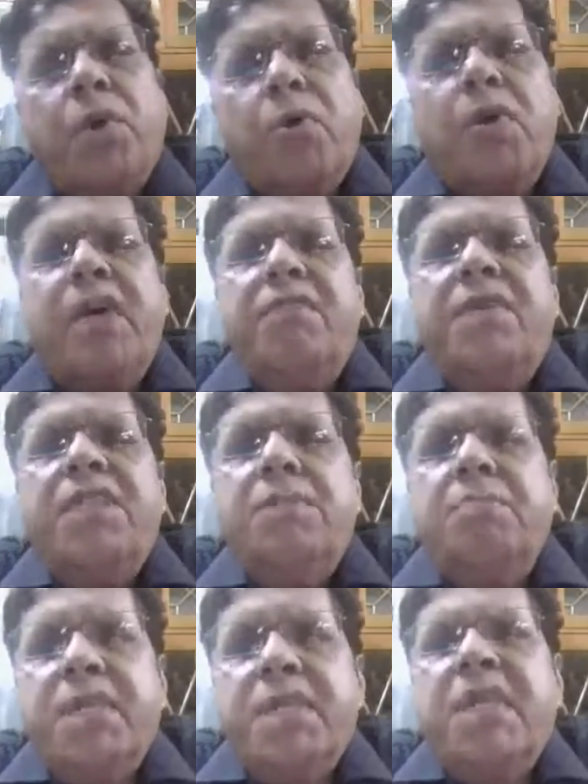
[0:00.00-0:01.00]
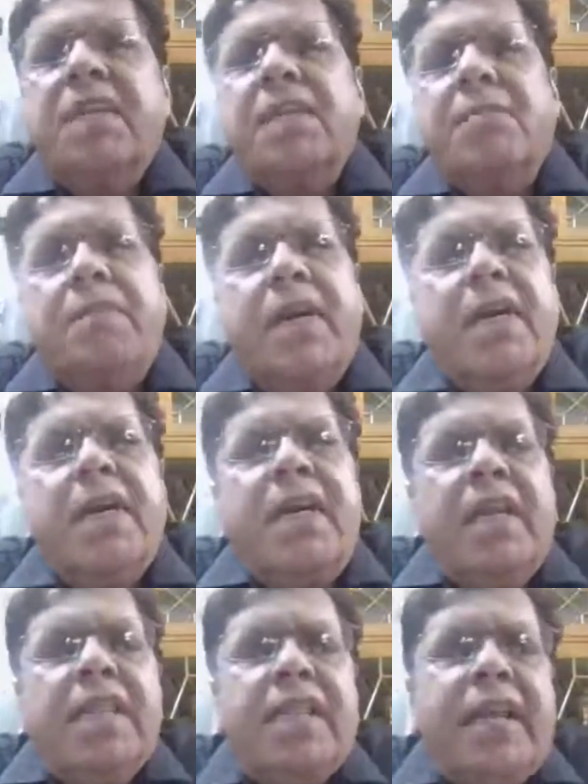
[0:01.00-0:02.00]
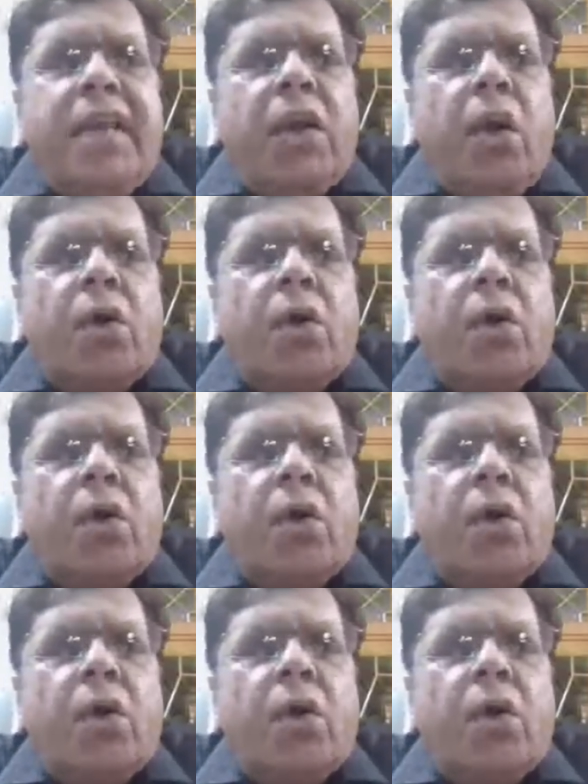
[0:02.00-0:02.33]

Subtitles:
protein which is present in the blood. Then